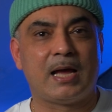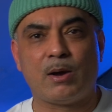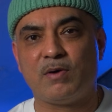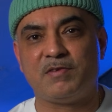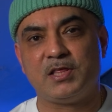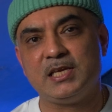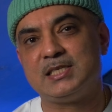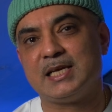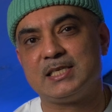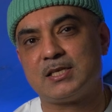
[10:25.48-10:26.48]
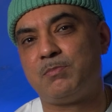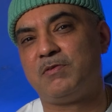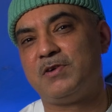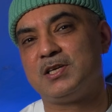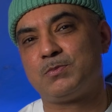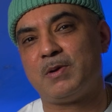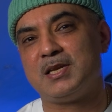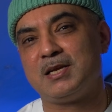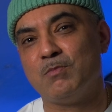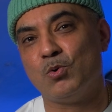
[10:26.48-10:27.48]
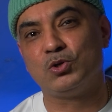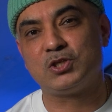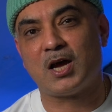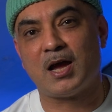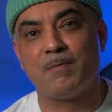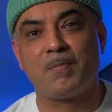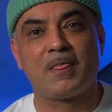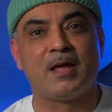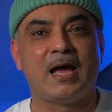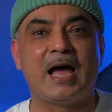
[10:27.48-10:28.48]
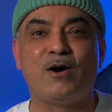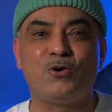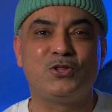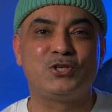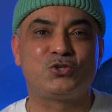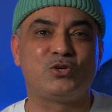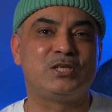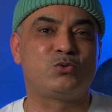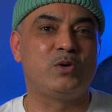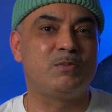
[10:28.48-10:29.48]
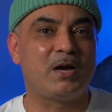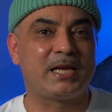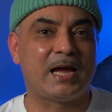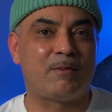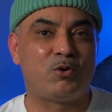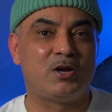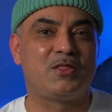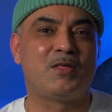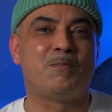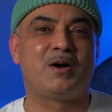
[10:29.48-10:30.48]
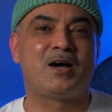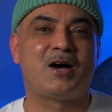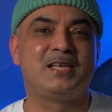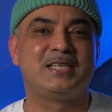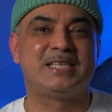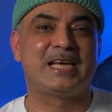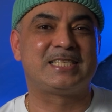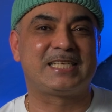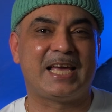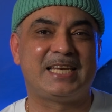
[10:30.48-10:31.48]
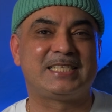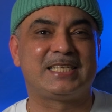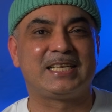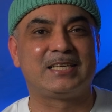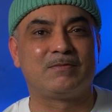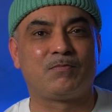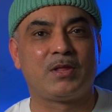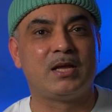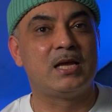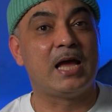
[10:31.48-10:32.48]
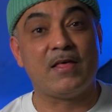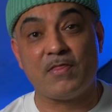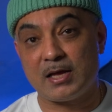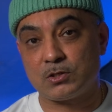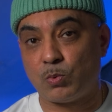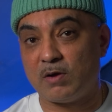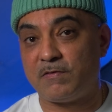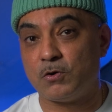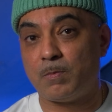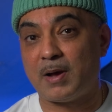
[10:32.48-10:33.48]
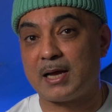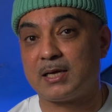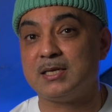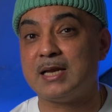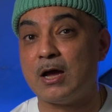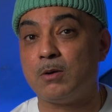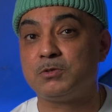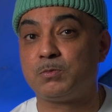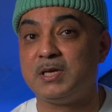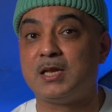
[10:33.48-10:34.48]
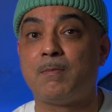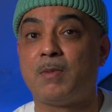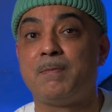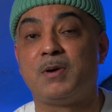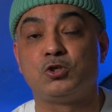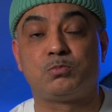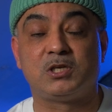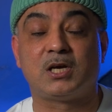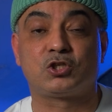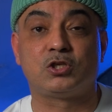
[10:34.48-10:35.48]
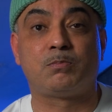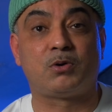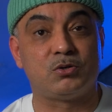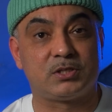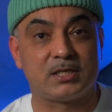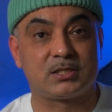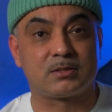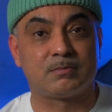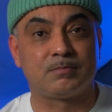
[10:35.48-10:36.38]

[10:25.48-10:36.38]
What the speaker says: However, these days I prefer spending more time out on the streets with my camera than behind a desk editing. And that's where FilmPack can help speed up my post-production process.